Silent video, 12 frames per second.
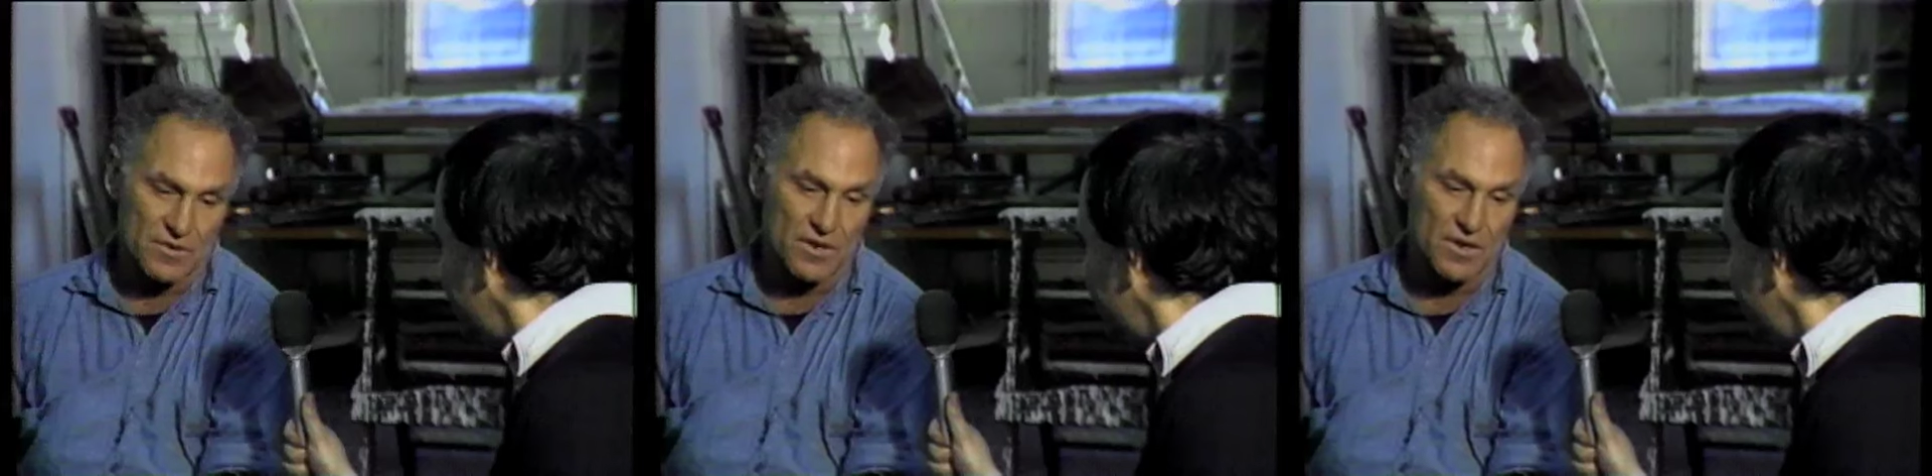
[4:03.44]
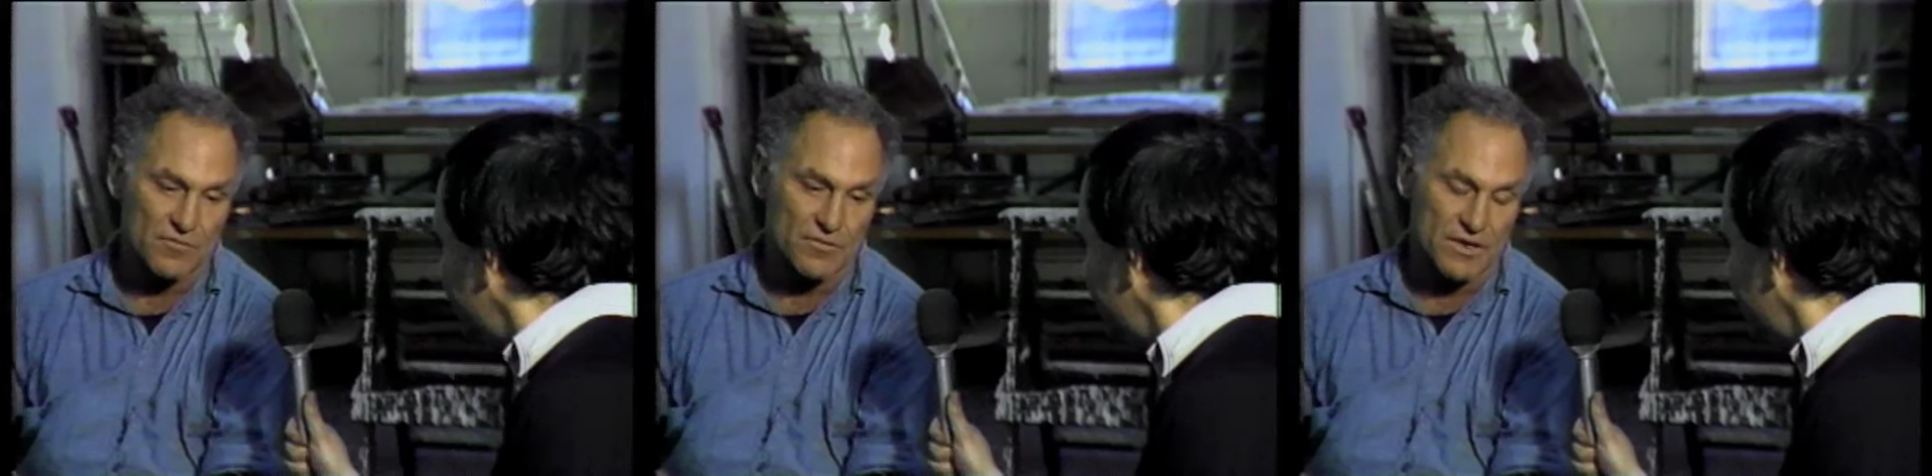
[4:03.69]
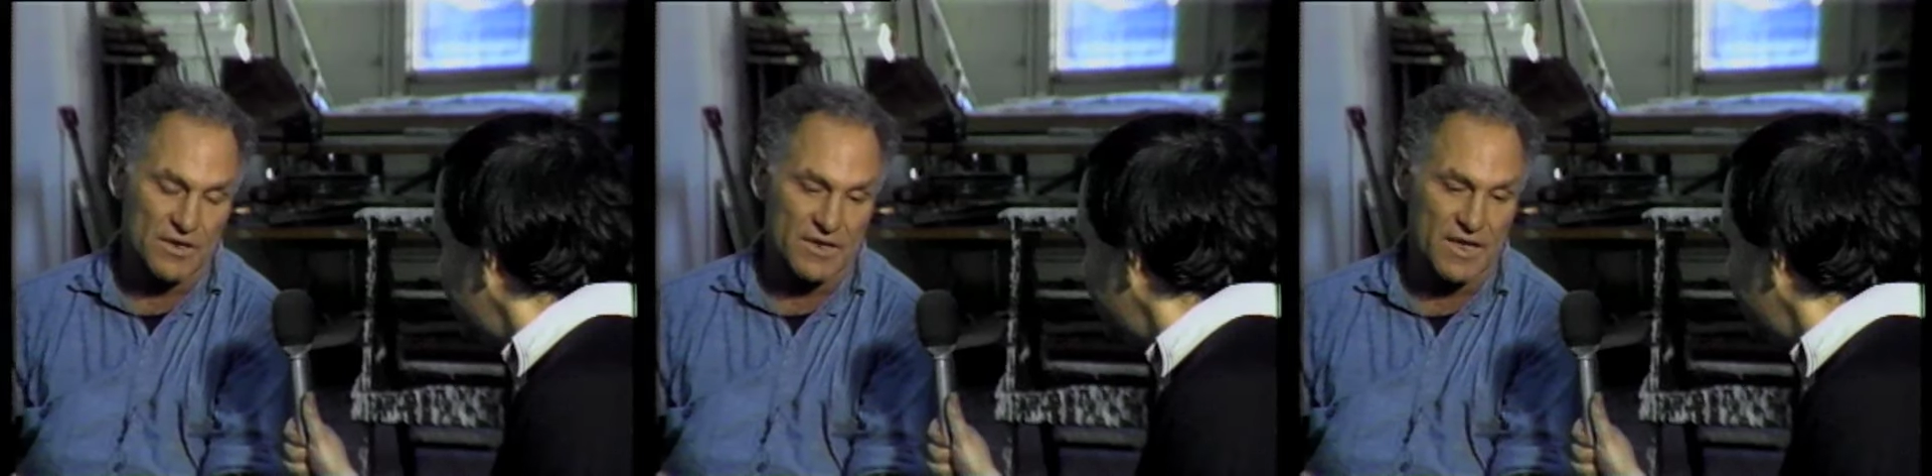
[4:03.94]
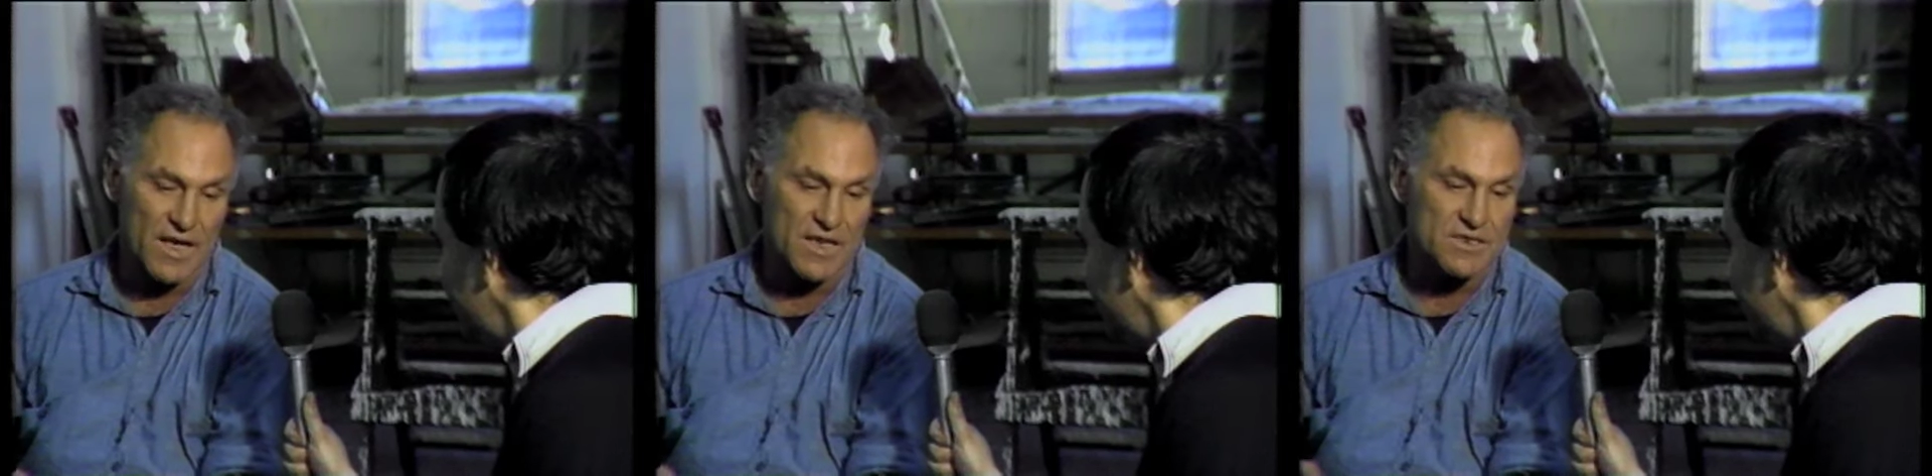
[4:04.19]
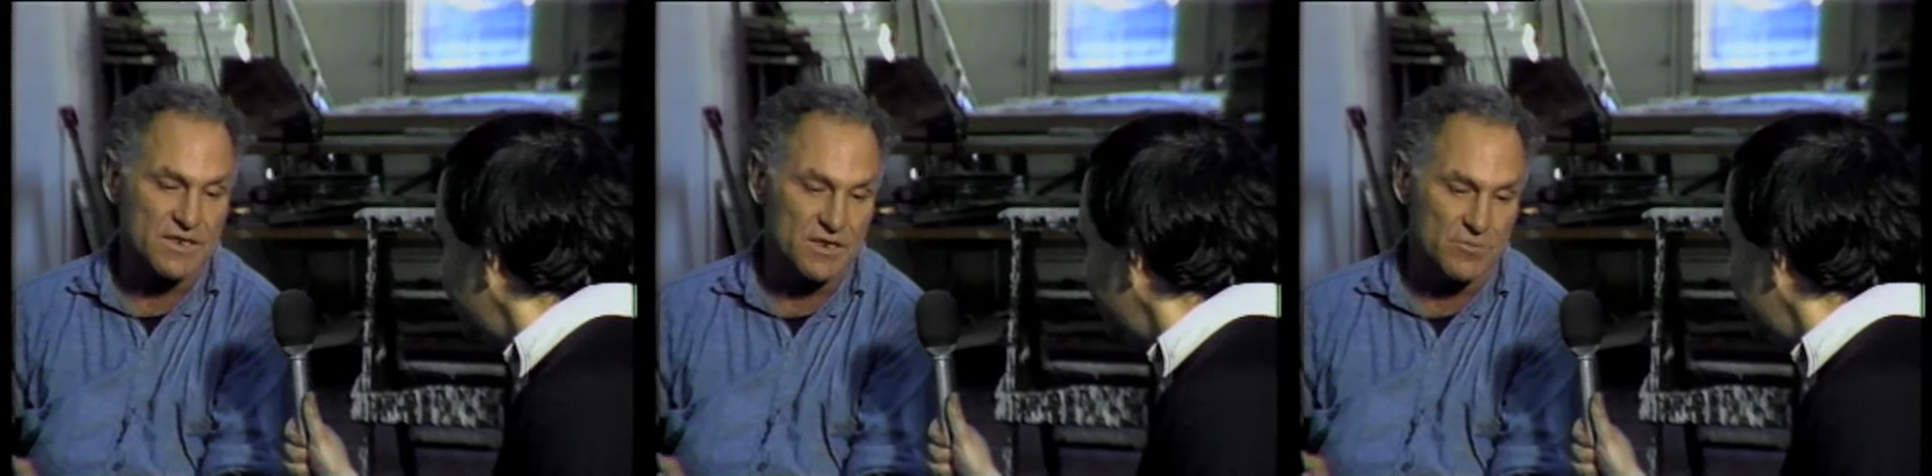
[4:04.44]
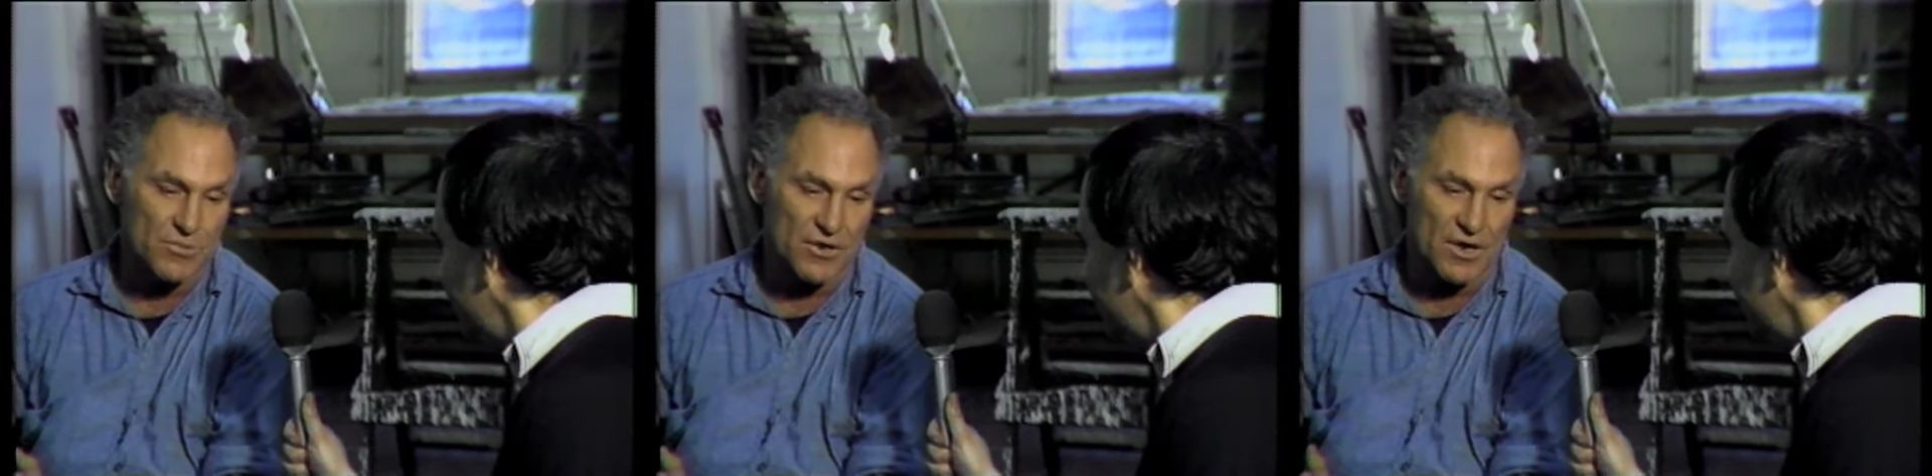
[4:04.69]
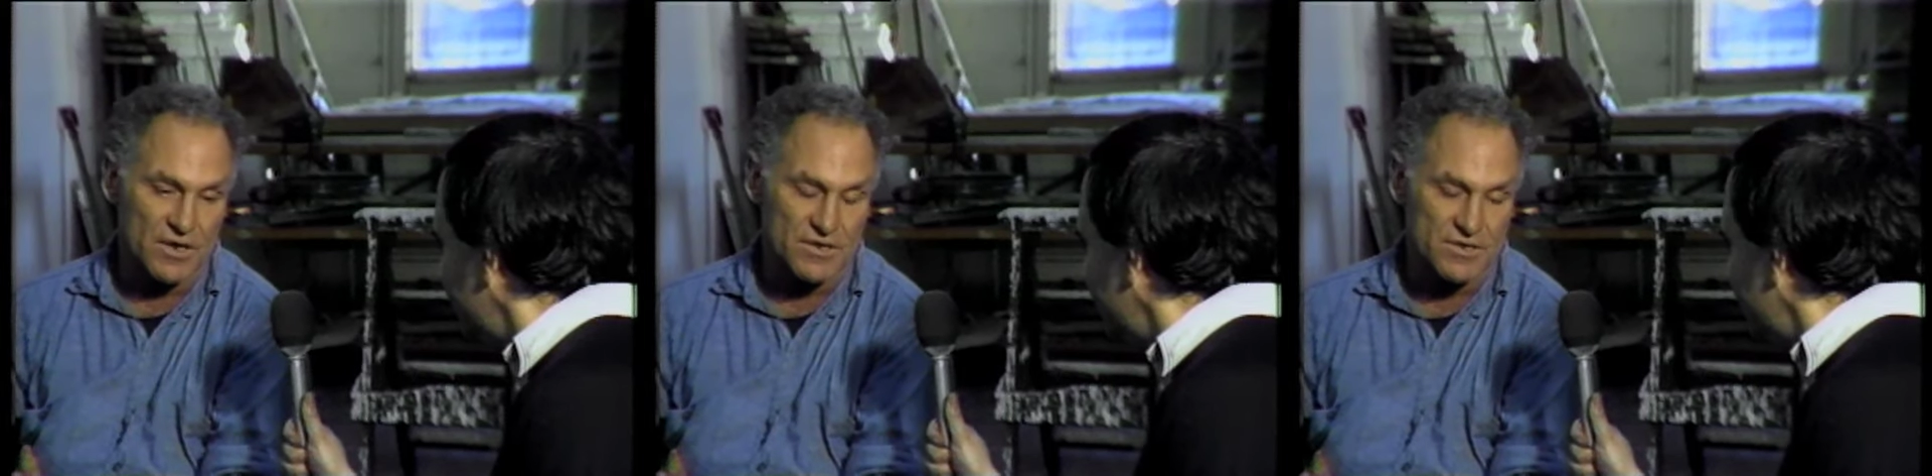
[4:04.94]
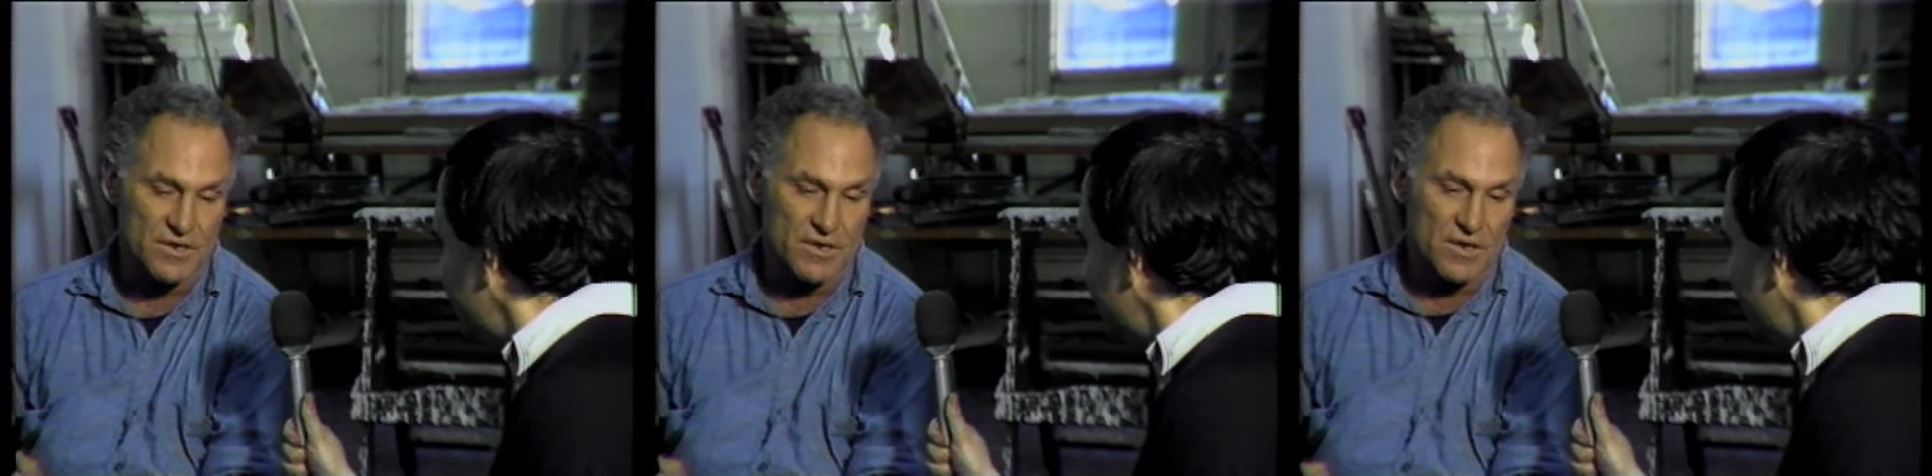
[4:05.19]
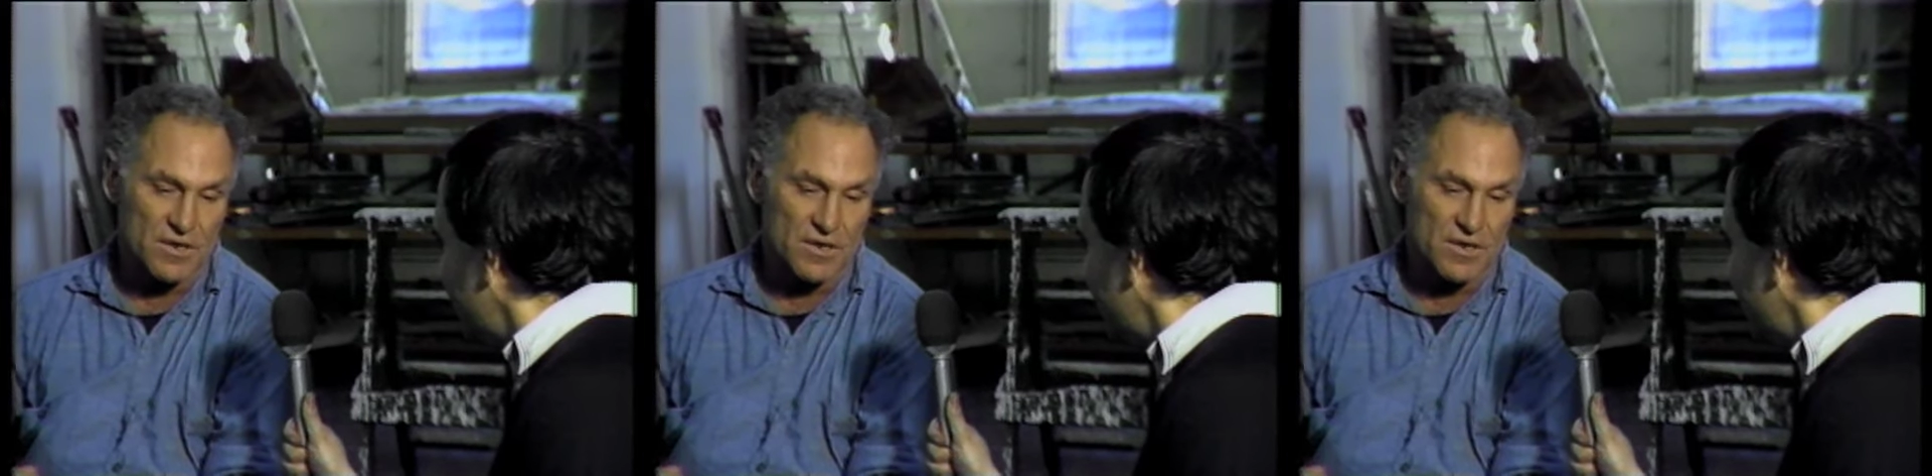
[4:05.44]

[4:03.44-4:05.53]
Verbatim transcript: of uh, casting in bronze,